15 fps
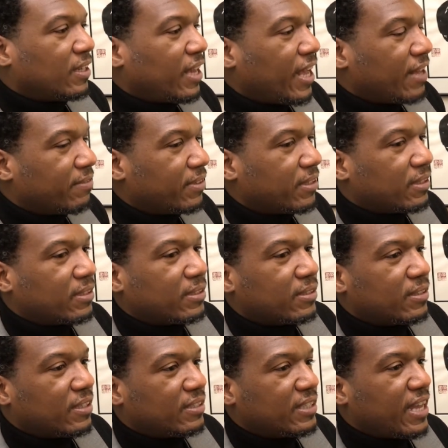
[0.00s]
I have
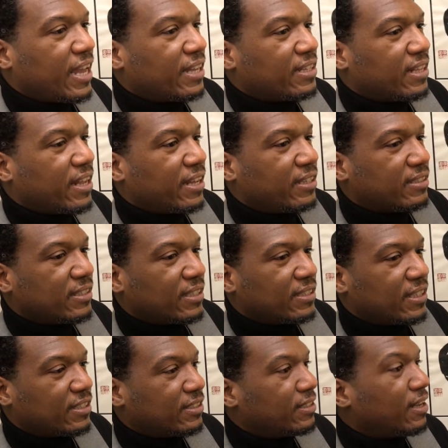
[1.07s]
a tagline that
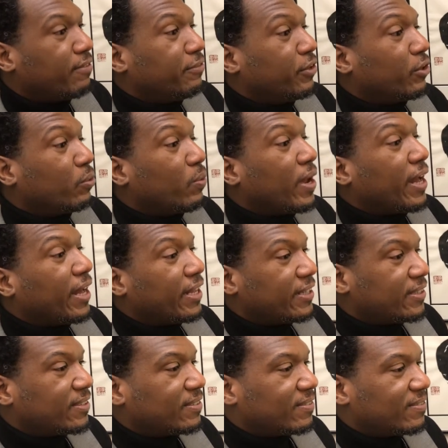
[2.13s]
says "Love your way,"
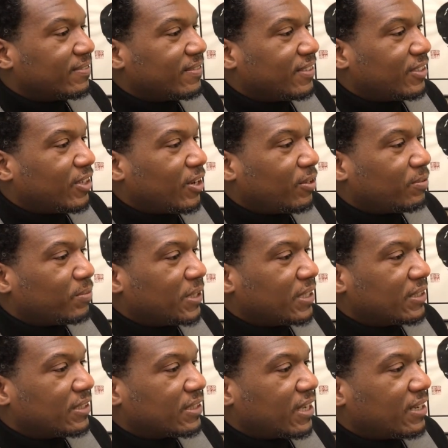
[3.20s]
you know,
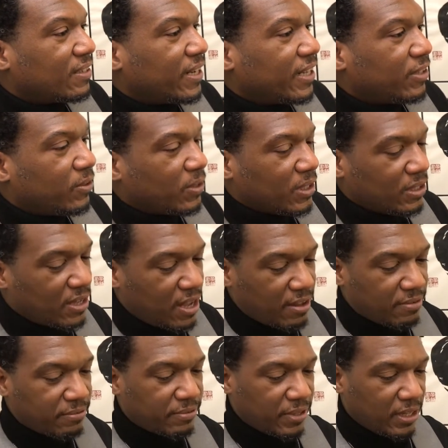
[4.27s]
because it's kind of like you can
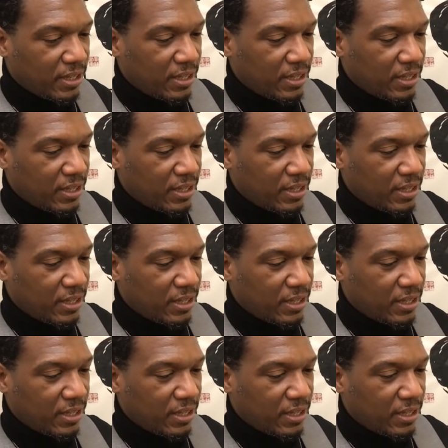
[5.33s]
love